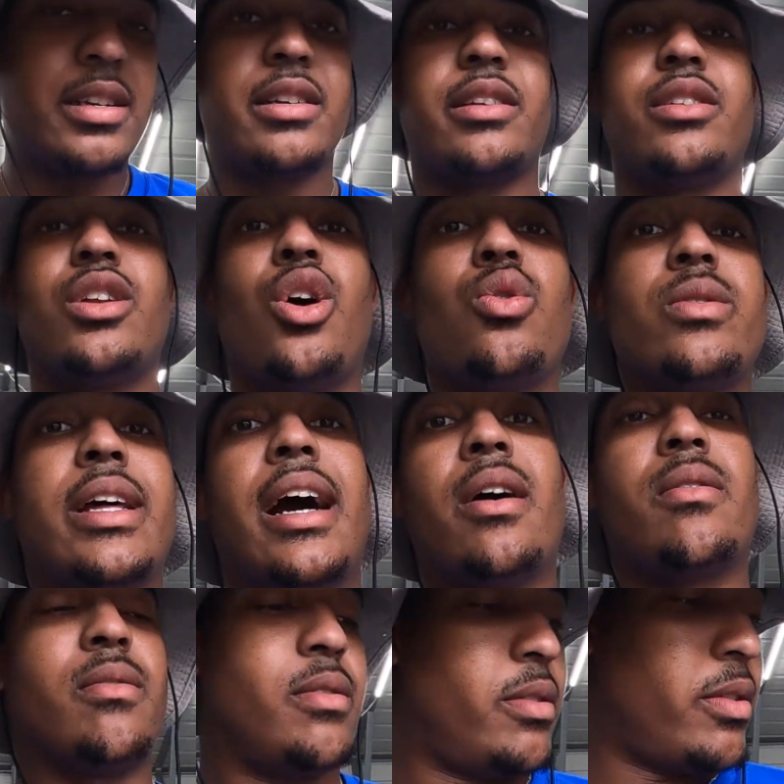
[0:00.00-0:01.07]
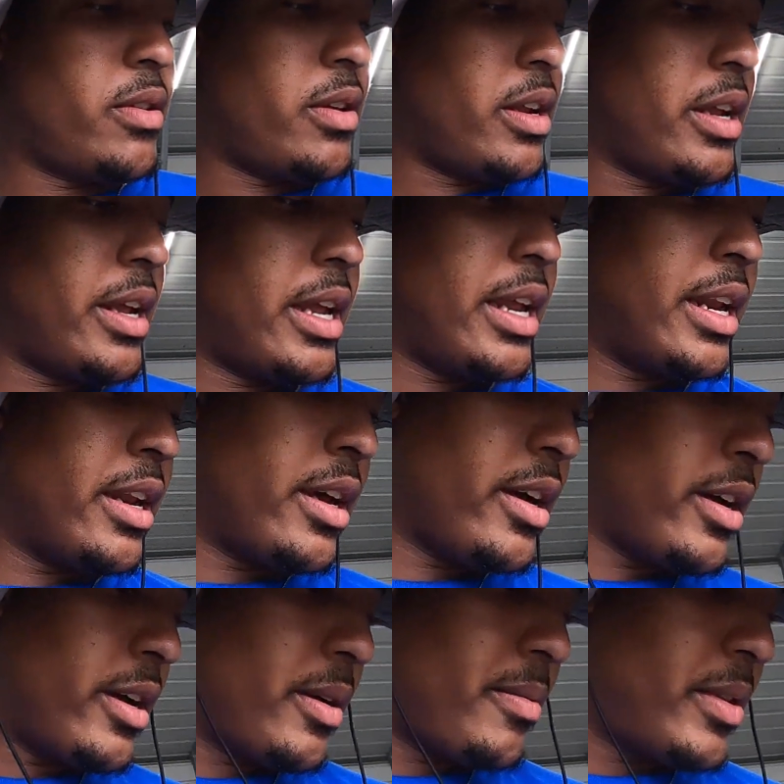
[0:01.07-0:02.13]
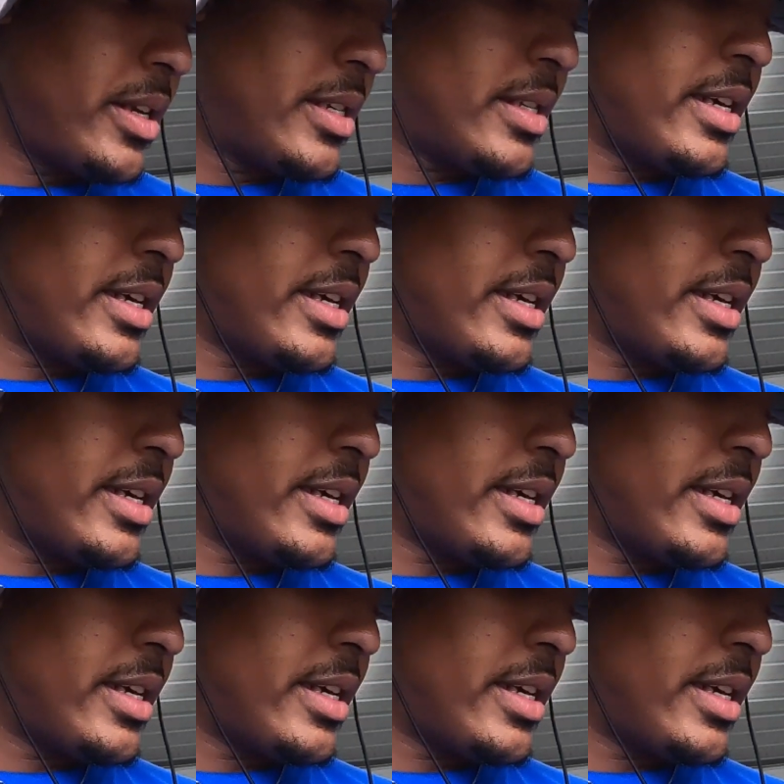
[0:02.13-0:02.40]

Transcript: no doubt in these